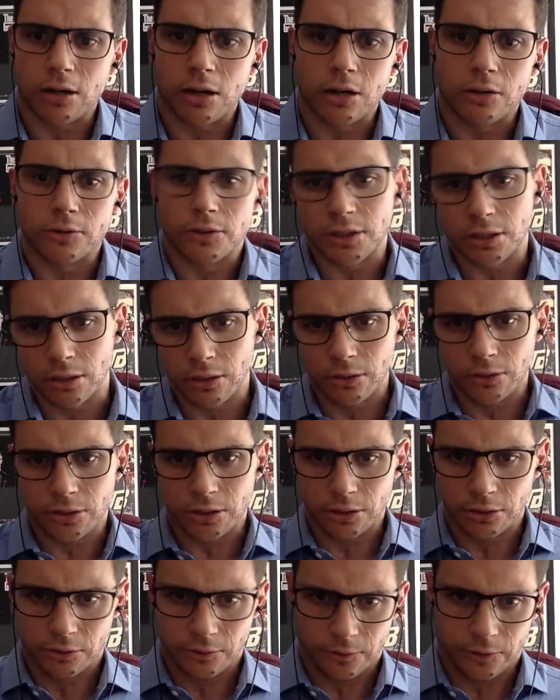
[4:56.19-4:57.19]
of
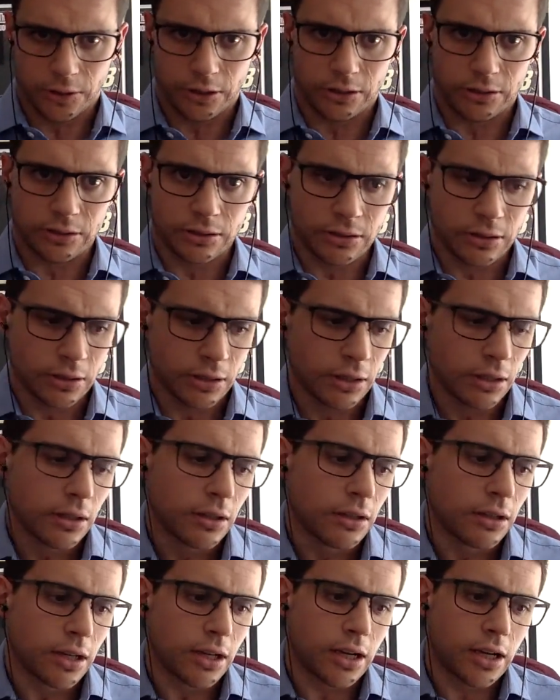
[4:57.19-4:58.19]
solutions first,
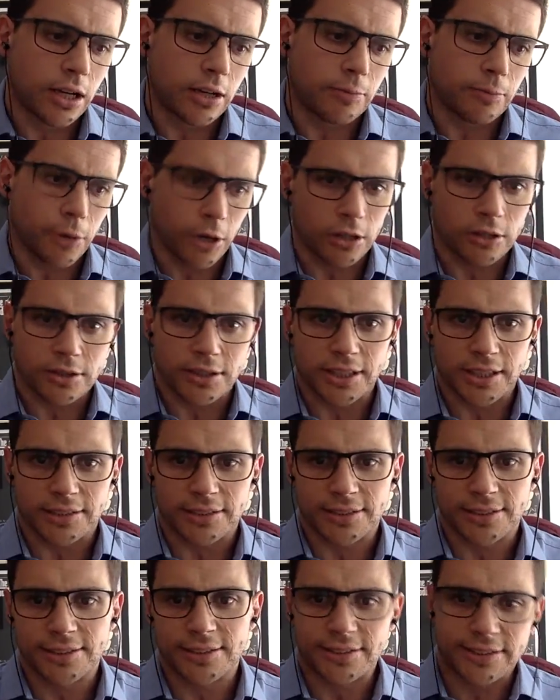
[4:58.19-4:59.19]

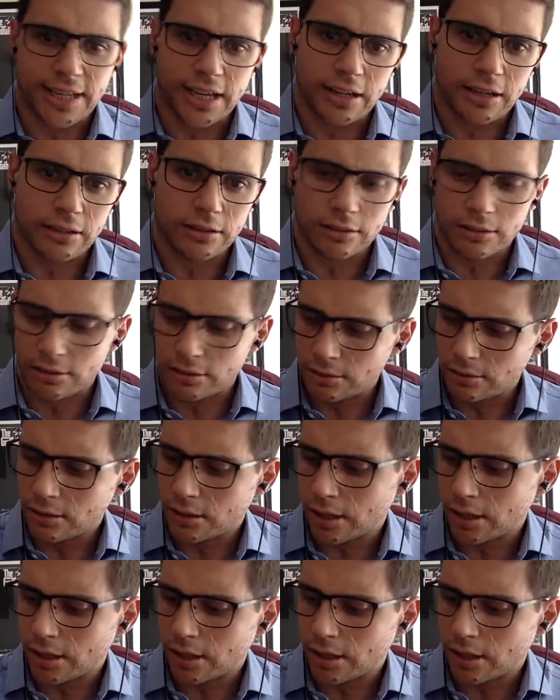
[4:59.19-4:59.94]
politics second.